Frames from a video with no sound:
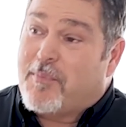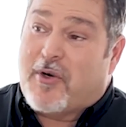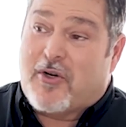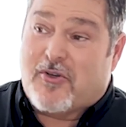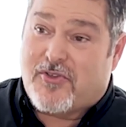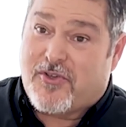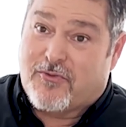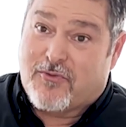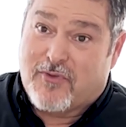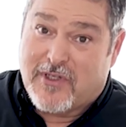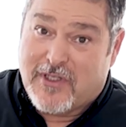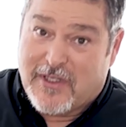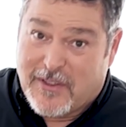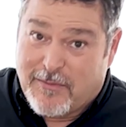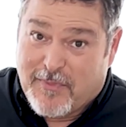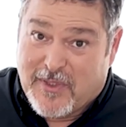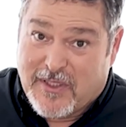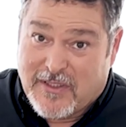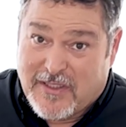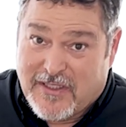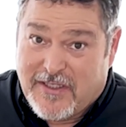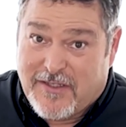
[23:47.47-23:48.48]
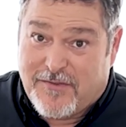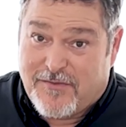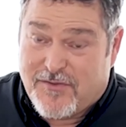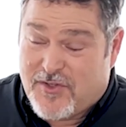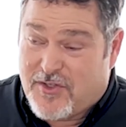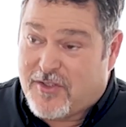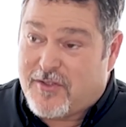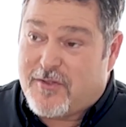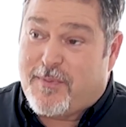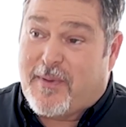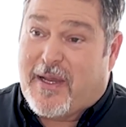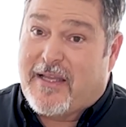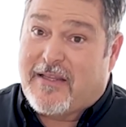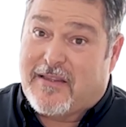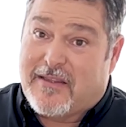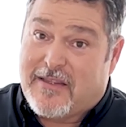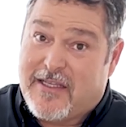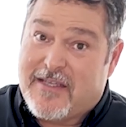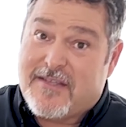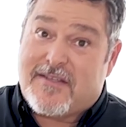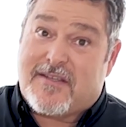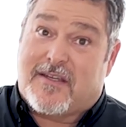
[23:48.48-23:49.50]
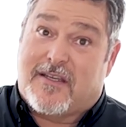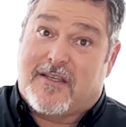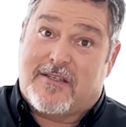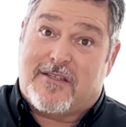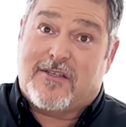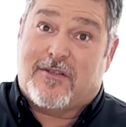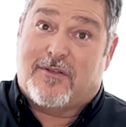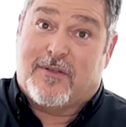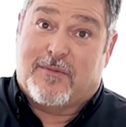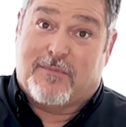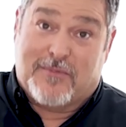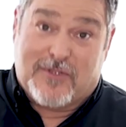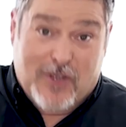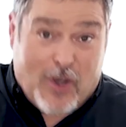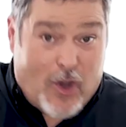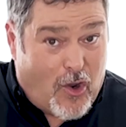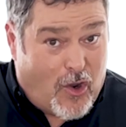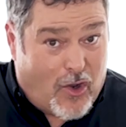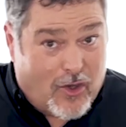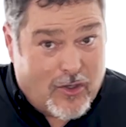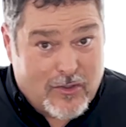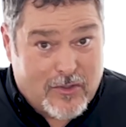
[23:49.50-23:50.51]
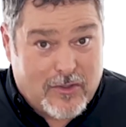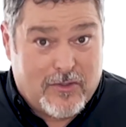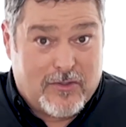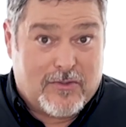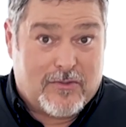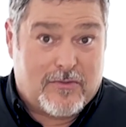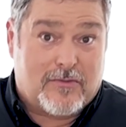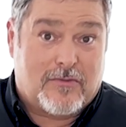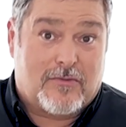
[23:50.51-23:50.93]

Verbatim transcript: person really believes just by listening to them talk.